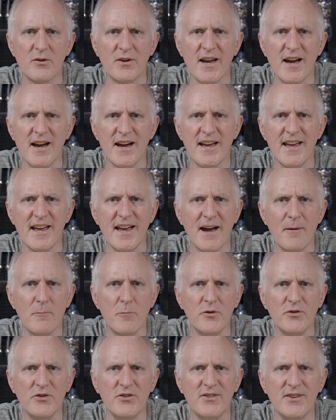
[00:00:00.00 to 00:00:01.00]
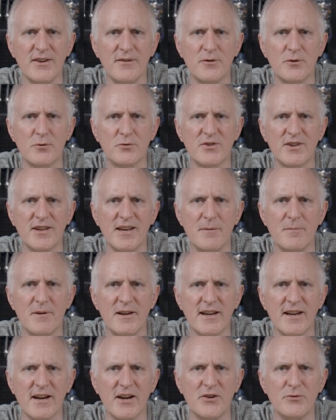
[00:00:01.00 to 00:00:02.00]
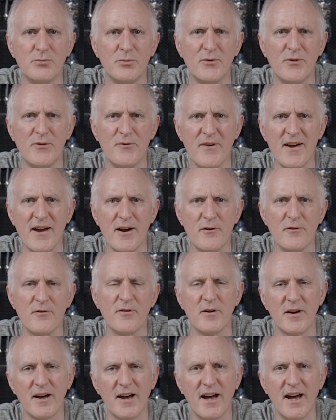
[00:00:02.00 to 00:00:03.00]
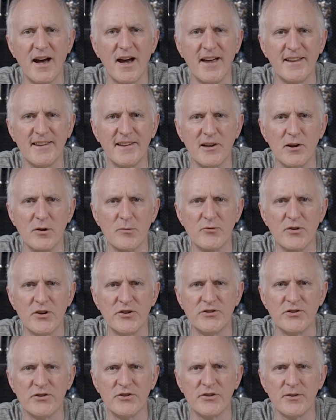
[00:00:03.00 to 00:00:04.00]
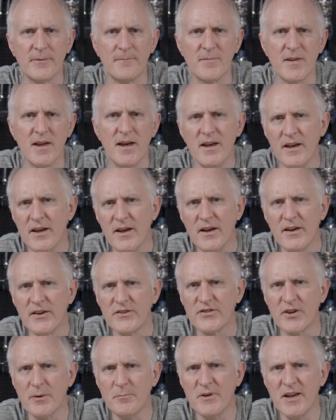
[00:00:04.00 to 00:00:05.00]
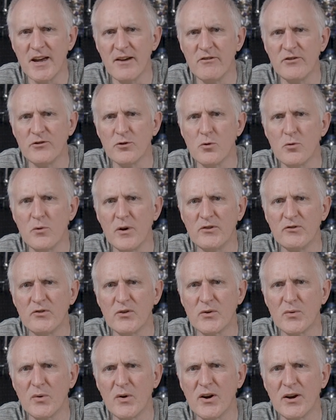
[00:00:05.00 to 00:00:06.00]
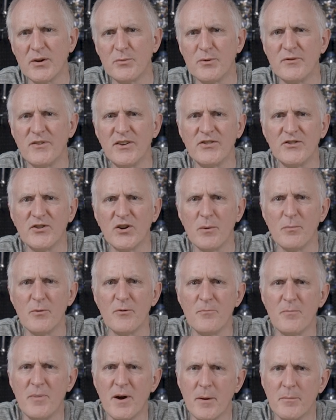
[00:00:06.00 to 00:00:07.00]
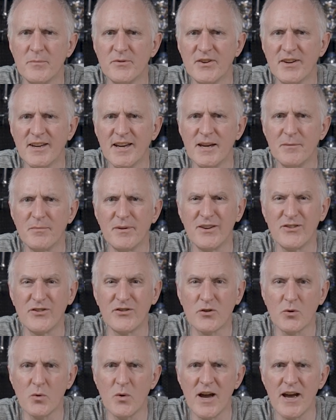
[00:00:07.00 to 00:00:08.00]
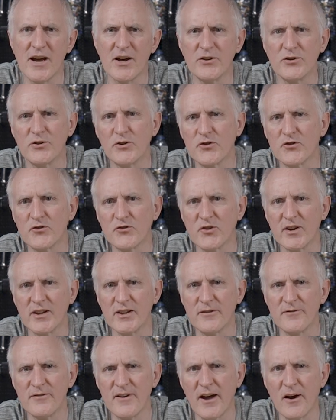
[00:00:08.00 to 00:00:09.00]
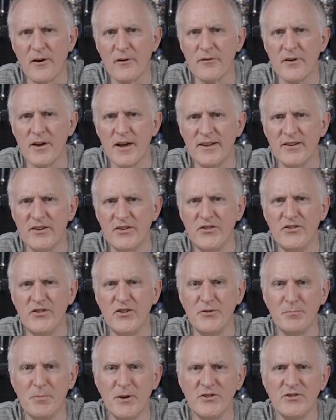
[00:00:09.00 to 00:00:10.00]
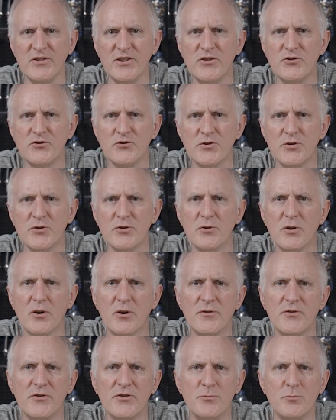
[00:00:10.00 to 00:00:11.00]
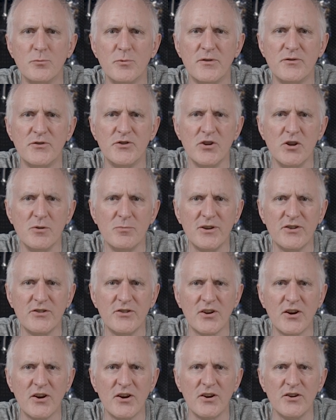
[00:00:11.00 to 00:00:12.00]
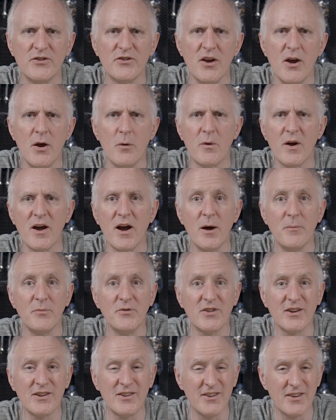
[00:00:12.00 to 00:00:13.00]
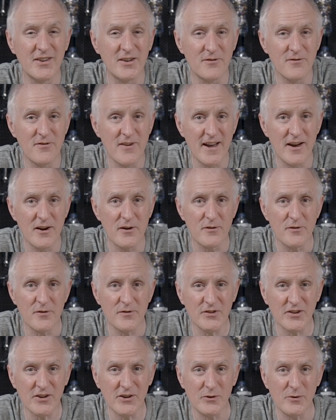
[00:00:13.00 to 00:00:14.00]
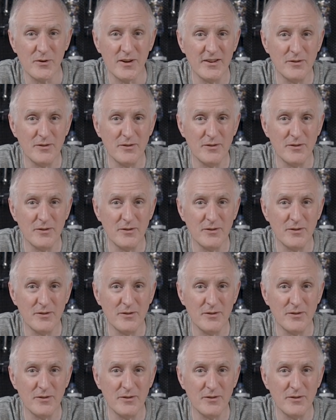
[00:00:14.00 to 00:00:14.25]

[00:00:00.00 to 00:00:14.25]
okay and wasn't difficult to keep engaged with the valve at the lower pressures. Some care is always required with this type of pump to keep it square and not strain the valve. This is especially true with tubeless tyres, where upsetting the valve seal